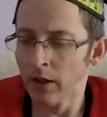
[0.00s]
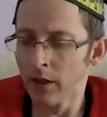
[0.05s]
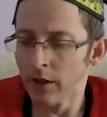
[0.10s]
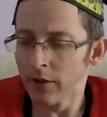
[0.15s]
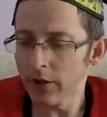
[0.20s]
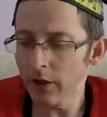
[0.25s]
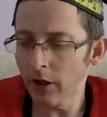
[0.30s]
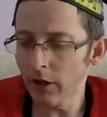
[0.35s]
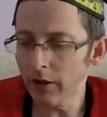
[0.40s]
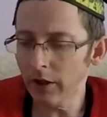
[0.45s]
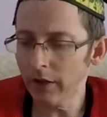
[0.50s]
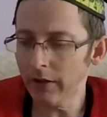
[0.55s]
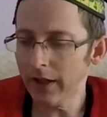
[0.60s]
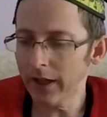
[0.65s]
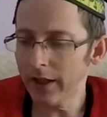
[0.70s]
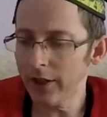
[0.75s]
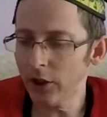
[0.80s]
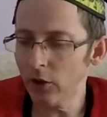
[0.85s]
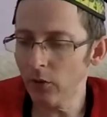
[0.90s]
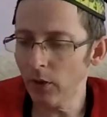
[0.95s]
Dino
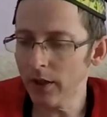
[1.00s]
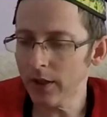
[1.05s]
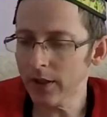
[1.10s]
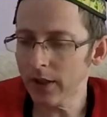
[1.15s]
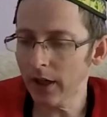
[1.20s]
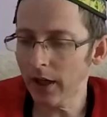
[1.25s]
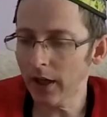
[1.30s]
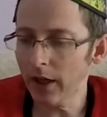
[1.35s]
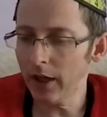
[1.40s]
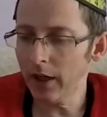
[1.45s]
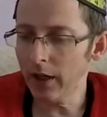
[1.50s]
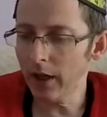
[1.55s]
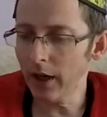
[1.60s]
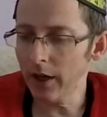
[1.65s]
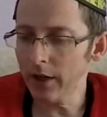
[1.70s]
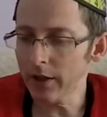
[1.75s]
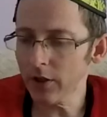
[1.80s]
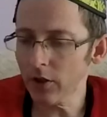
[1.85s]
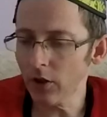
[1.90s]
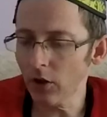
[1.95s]
Land USA
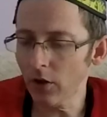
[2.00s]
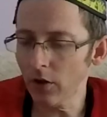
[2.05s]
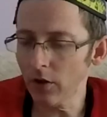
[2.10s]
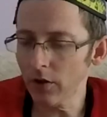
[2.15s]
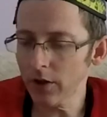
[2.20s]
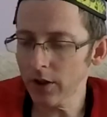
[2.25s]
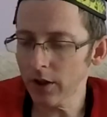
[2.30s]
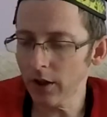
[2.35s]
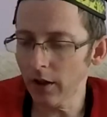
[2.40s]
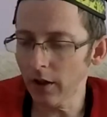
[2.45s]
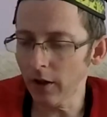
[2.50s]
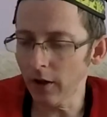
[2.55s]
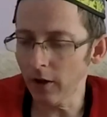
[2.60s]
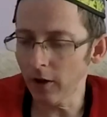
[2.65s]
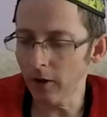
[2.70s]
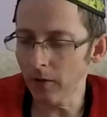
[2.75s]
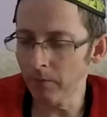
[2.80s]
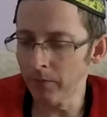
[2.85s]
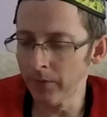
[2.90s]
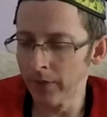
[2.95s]
has got
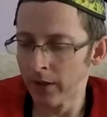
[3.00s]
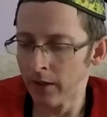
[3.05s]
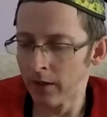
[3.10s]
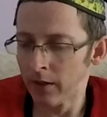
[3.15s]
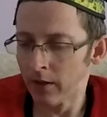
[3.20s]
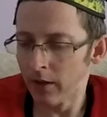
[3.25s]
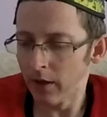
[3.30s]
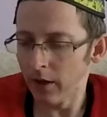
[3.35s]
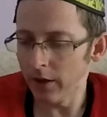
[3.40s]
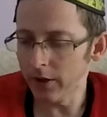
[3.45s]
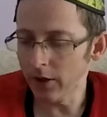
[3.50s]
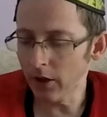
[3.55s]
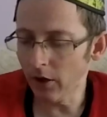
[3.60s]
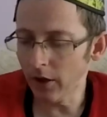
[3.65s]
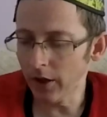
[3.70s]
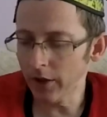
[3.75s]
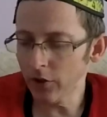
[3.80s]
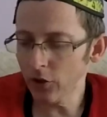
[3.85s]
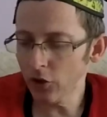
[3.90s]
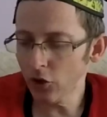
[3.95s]
a
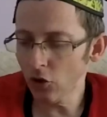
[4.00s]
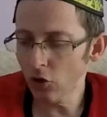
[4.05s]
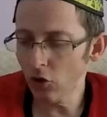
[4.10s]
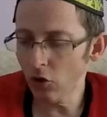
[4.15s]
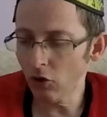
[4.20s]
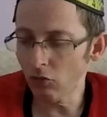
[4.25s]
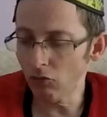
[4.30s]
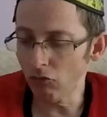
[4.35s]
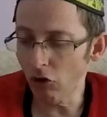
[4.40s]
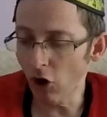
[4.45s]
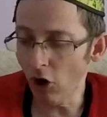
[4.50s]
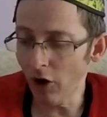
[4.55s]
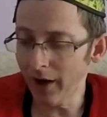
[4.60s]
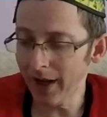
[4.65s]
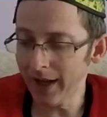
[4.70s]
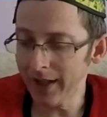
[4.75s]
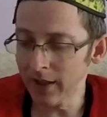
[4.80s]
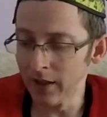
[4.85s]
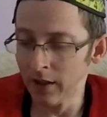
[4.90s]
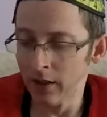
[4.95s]
dinosaur
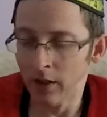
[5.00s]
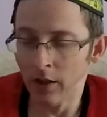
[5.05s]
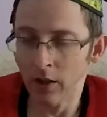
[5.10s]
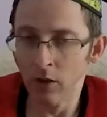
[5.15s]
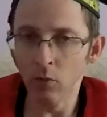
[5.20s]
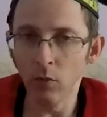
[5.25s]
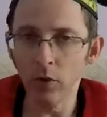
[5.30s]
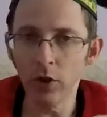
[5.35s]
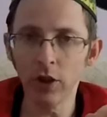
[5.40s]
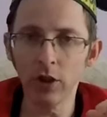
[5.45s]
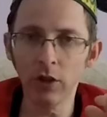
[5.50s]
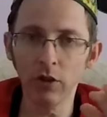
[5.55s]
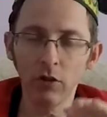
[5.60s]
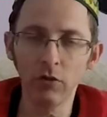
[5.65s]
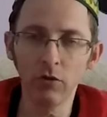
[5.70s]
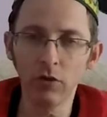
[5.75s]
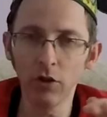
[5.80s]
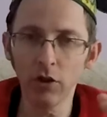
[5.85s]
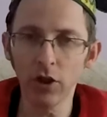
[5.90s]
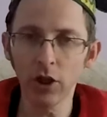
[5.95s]
ride, which is you
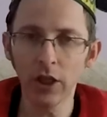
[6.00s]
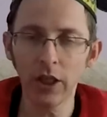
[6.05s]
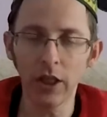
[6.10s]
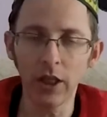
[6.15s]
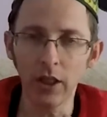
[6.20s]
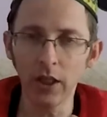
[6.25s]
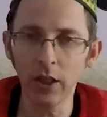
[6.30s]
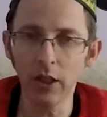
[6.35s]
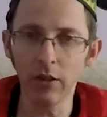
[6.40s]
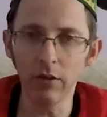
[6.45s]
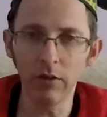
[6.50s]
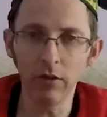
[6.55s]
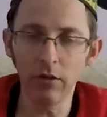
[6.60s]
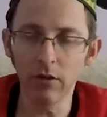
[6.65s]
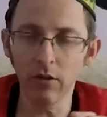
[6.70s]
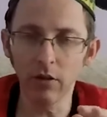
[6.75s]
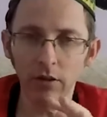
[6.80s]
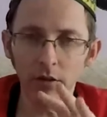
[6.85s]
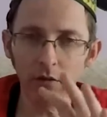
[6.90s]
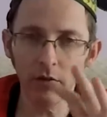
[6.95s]
just sit in it
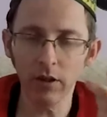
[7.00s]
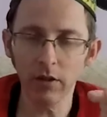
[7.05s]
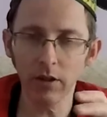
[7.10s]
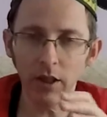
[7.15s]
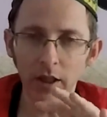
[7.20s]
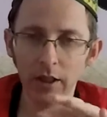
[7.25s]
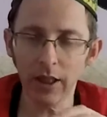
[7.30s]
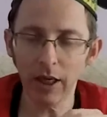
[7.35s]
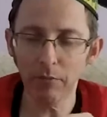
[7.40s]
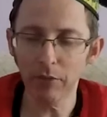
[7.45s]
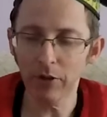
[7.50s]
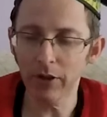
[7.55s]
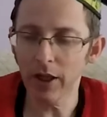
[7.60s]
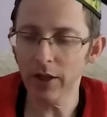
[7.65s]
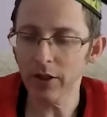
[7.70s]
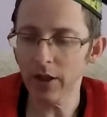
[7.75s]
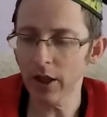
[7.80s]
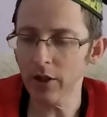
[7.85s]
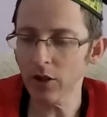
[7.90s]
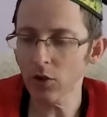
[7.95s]
and things happen.
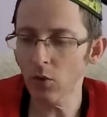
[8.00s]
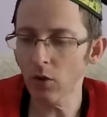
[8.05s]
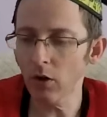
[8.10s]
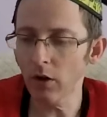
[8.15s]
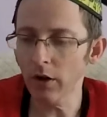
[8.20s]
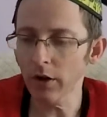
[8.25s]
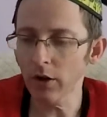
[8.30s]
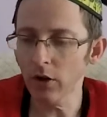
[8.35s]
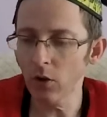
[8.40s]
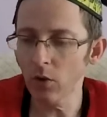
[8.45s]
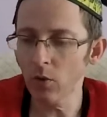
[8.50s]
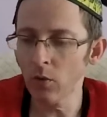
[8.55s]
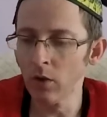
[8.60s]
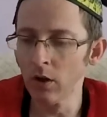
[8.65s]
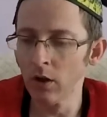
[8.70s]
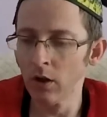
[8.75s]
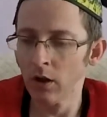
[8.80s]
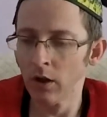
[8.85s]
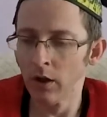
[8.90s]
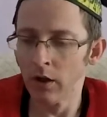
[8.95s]
That's quite cool.
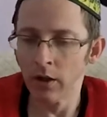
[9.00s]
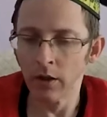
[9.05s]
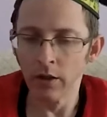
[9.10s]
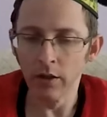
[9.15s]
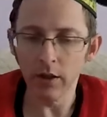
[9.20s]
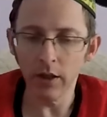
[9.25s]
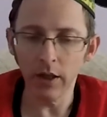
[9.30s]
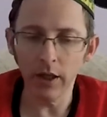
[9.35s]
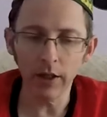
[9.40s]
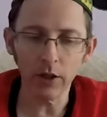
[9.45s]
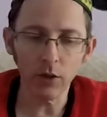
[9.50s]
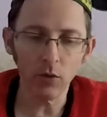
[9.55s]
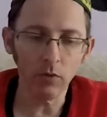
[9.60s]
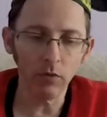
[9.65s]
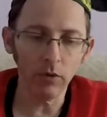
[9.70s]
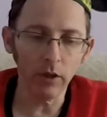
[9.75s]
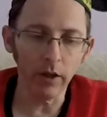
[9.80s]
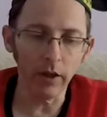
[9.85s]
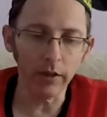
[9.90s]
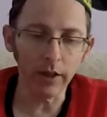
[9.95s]
So
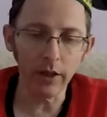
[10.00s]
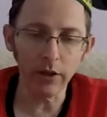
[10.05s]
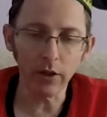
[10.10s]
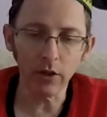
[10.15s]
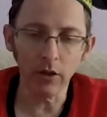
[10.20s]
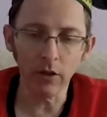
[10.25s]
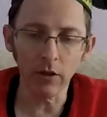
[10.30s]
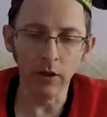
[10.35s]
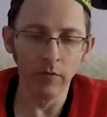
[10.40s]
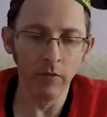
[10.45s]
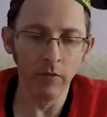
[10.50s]
that's good.